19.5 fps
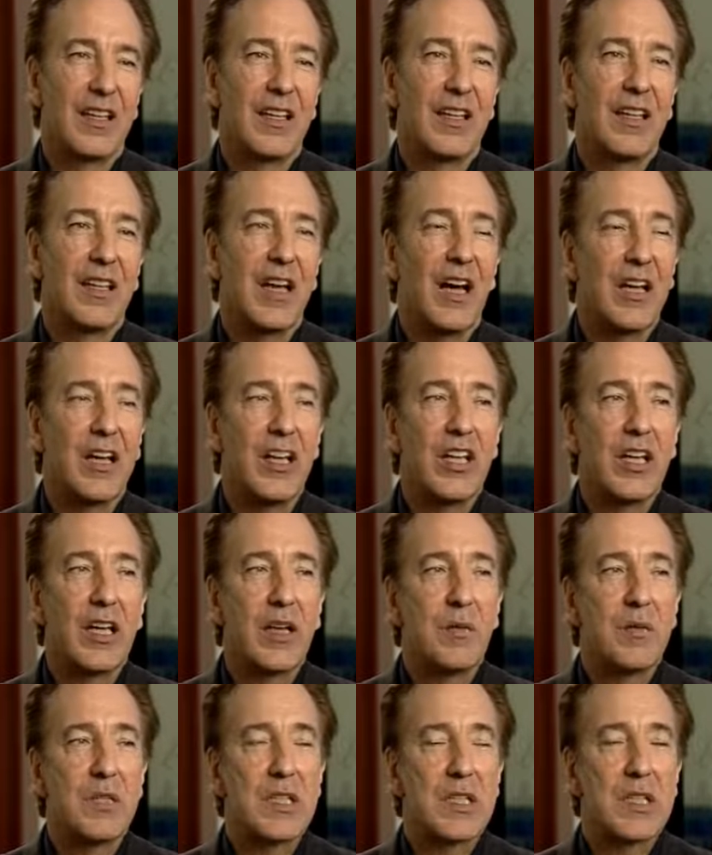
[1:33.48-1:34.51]
No, I don't think
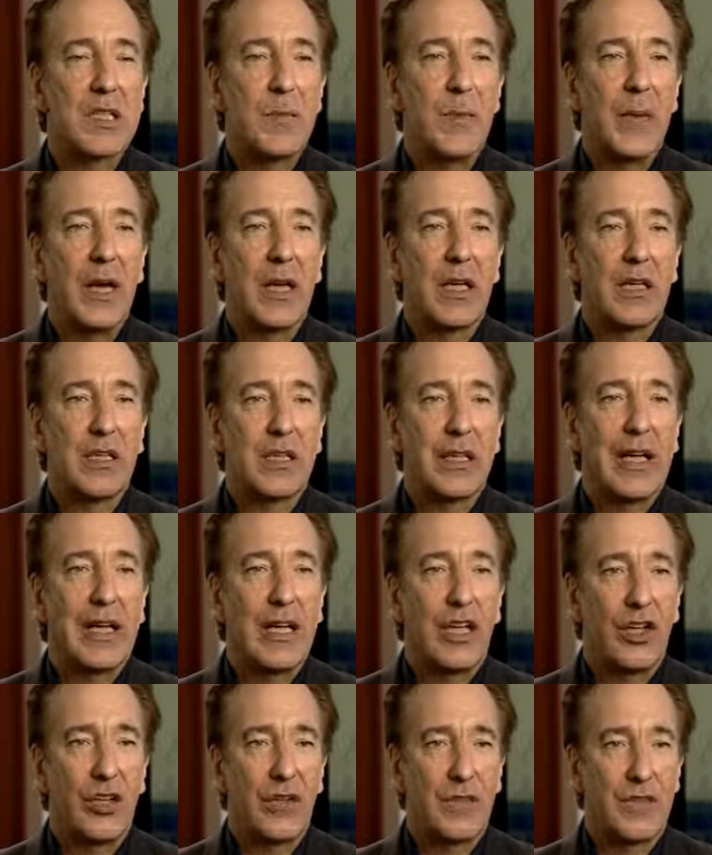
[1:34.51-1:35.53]
he was expecting
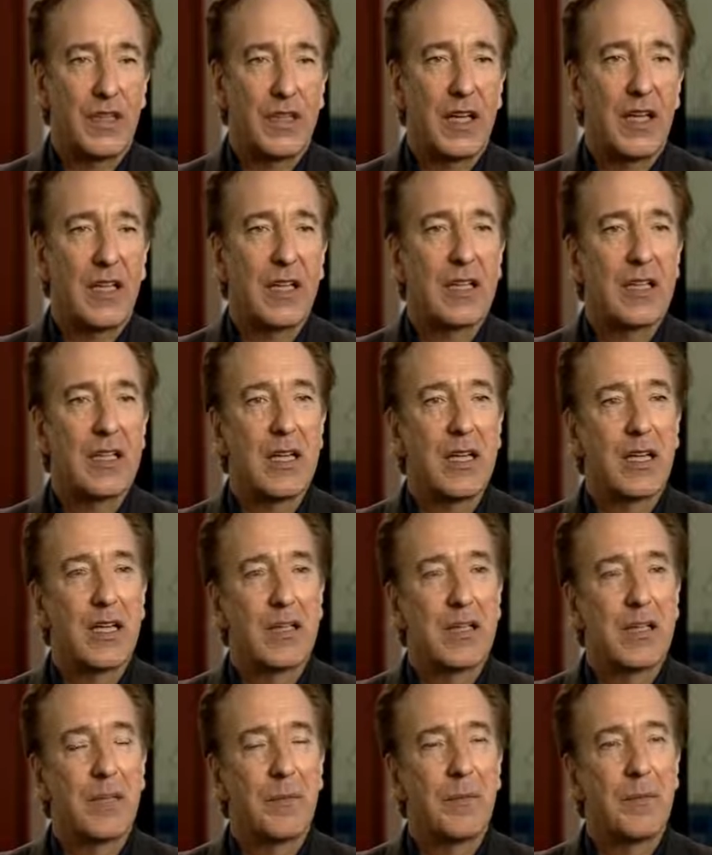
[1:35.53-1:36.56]
any of it. I think it
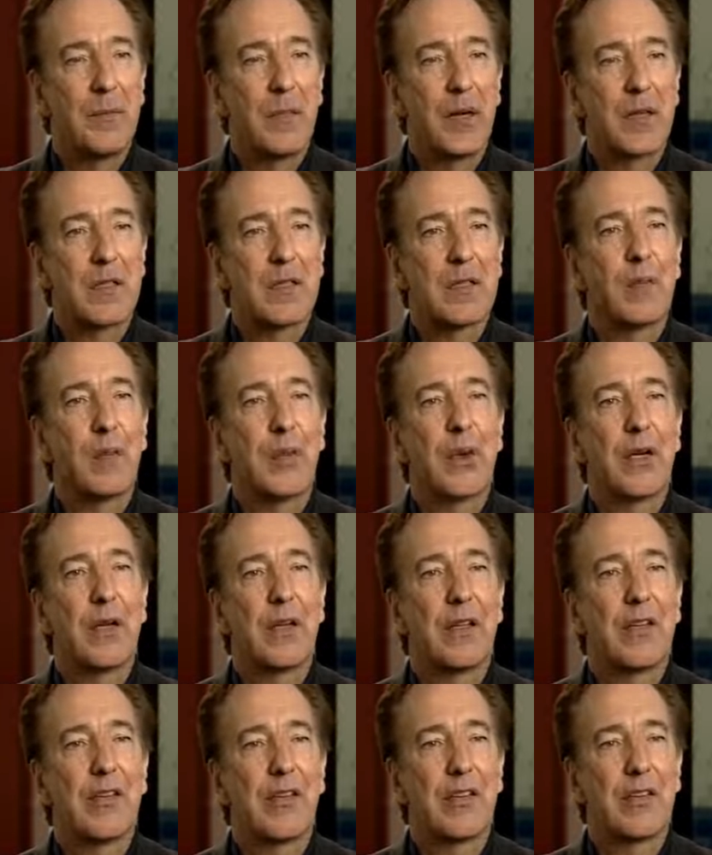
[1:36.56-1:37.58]
hits him by
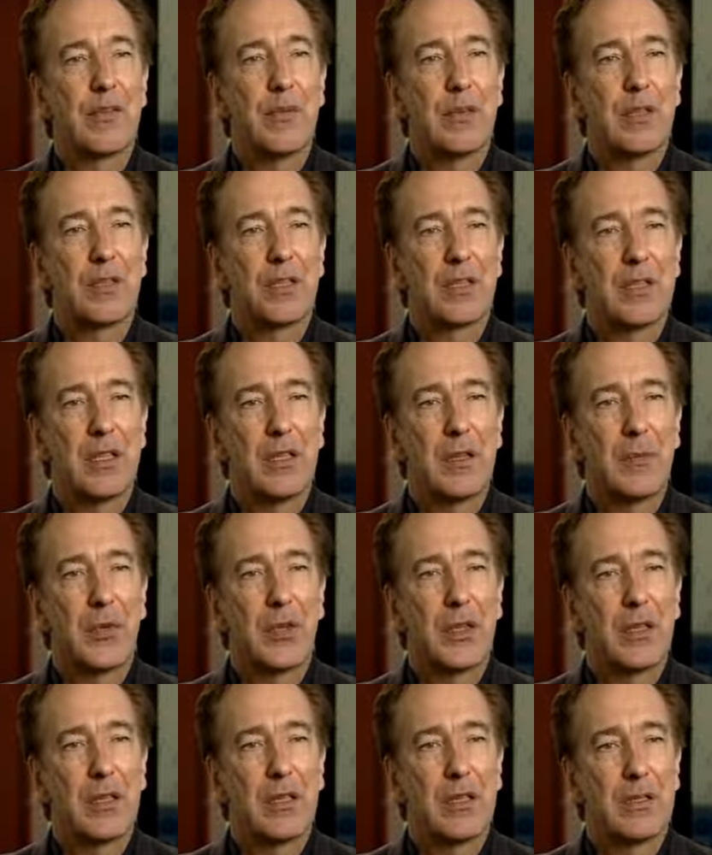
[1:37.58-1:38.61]
surprise as much as
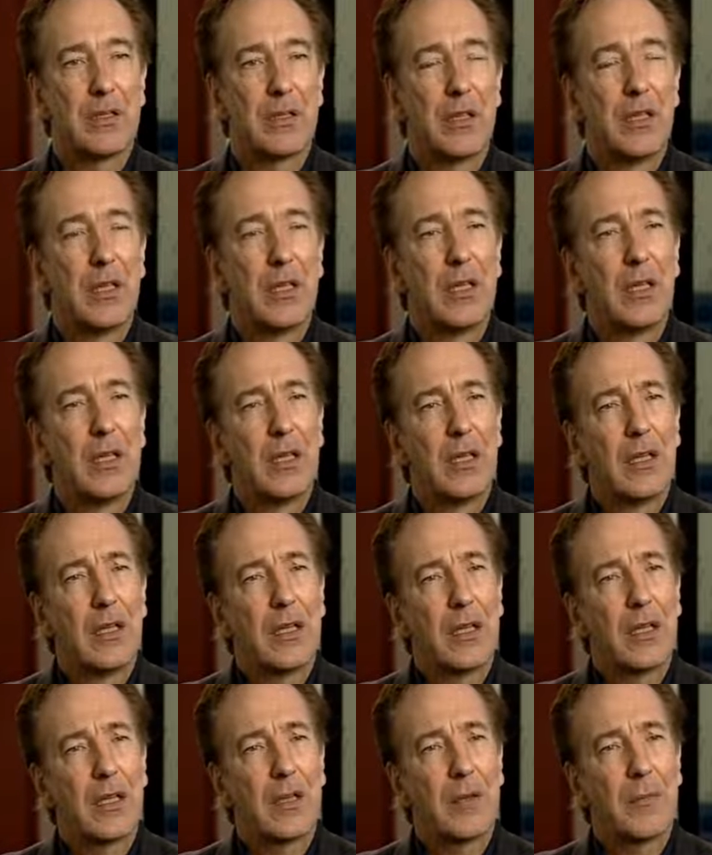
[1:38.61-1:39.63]
anybody else.
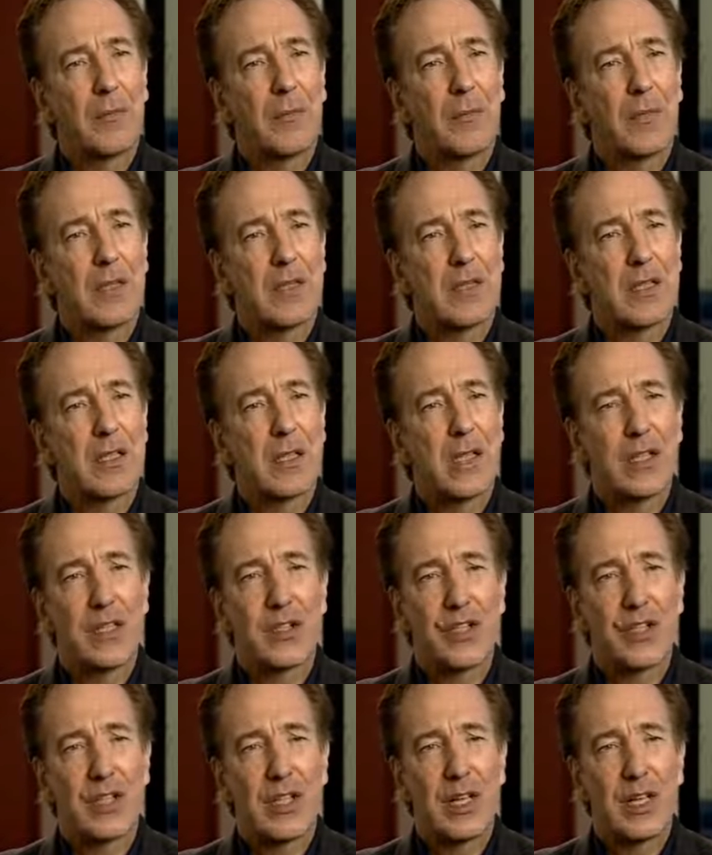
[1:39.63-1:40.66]
As I say,
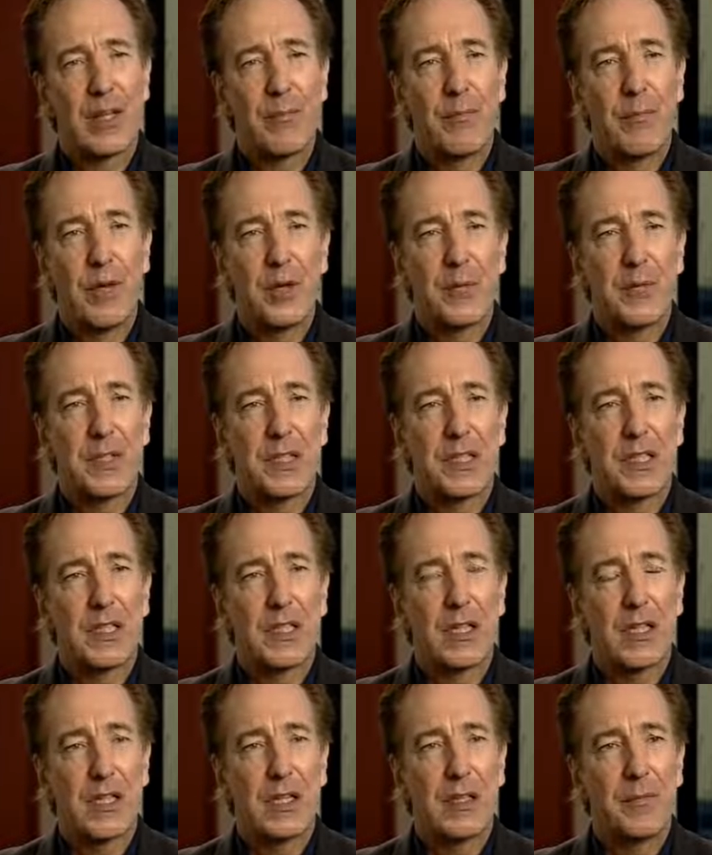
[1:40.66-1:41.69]
it's just like a moment in
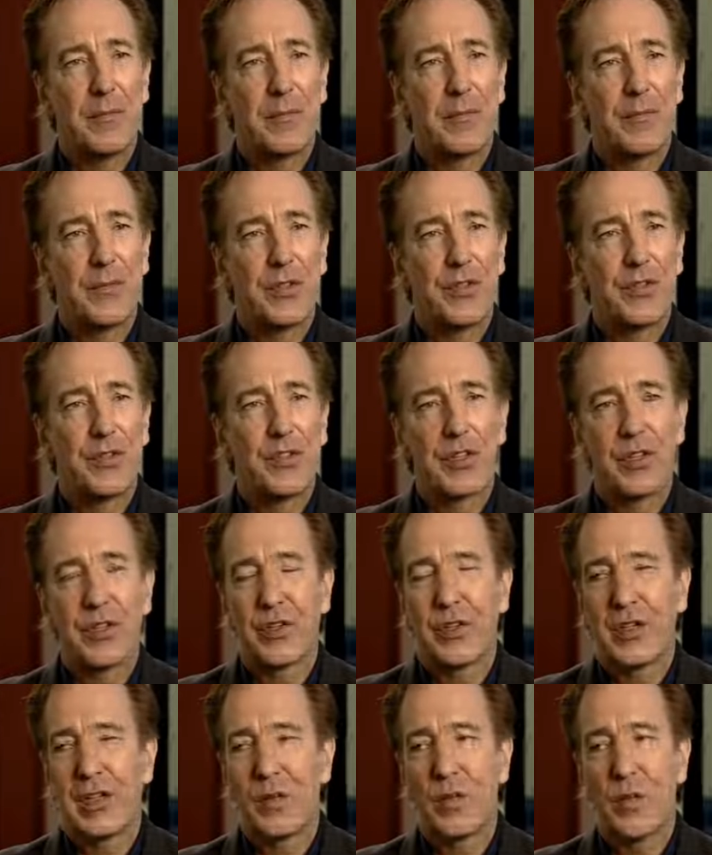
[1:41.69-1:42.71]
time. You turn
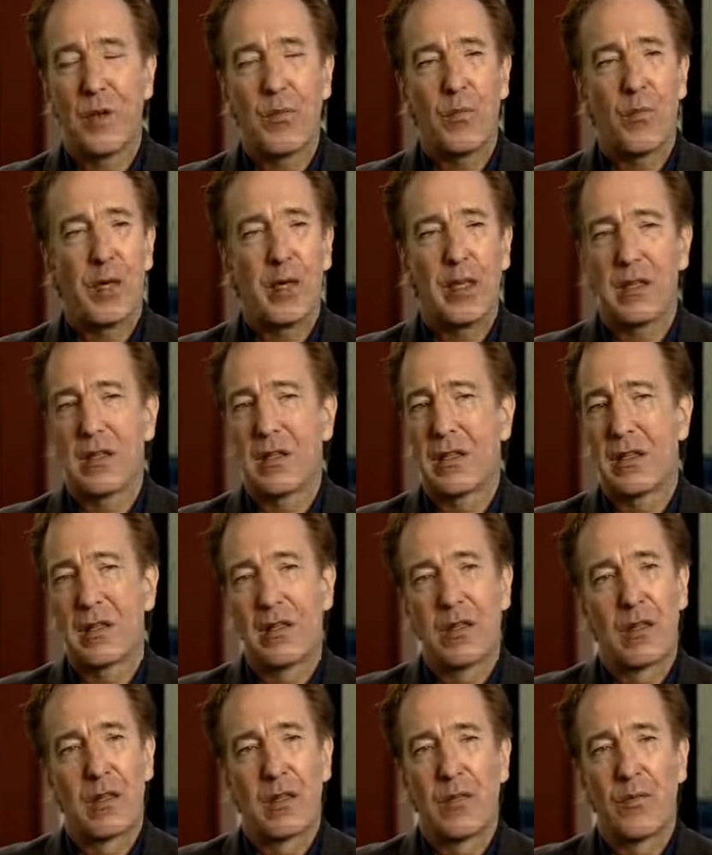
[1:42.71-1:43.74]
your head one way and
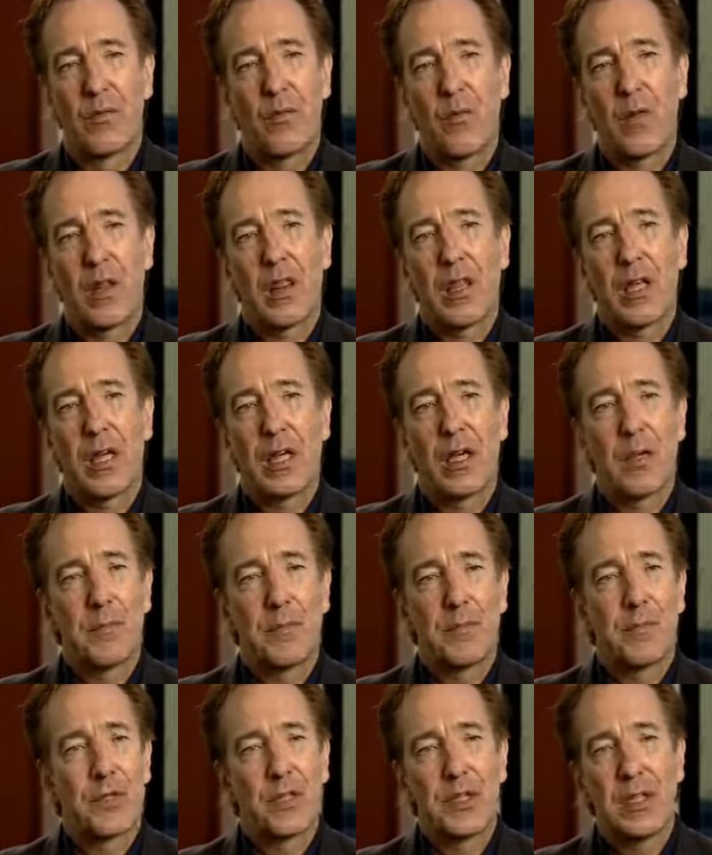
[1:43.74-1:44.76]
one thing
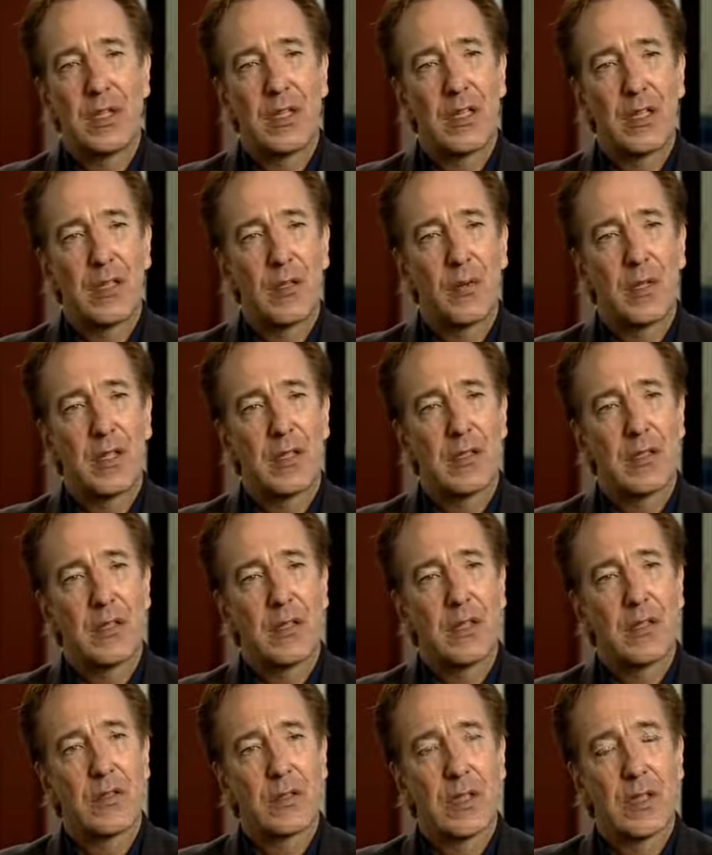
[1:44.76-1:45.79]
happens, turn another way and
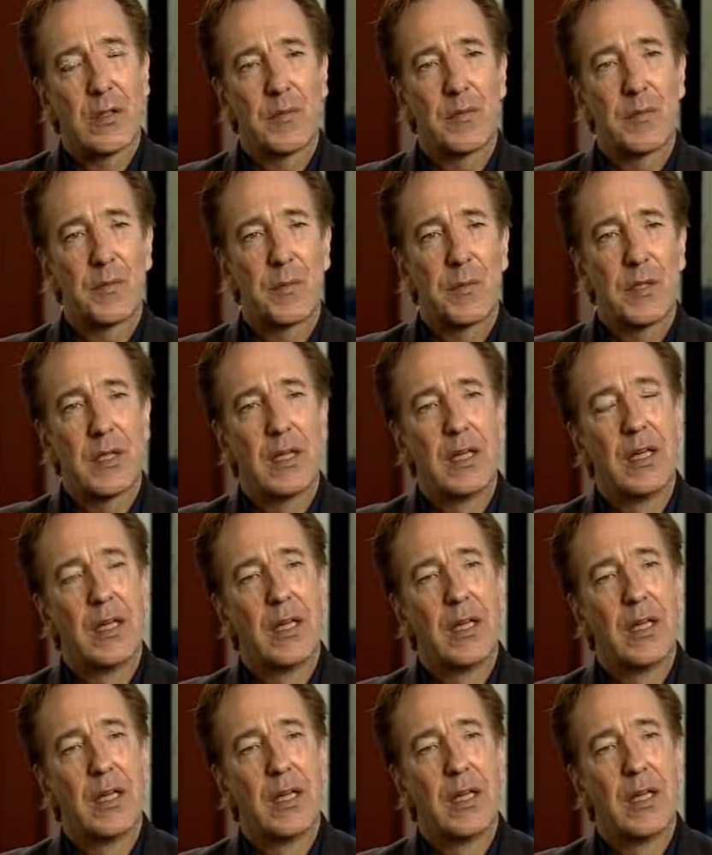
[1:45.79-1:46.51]
something else happens, but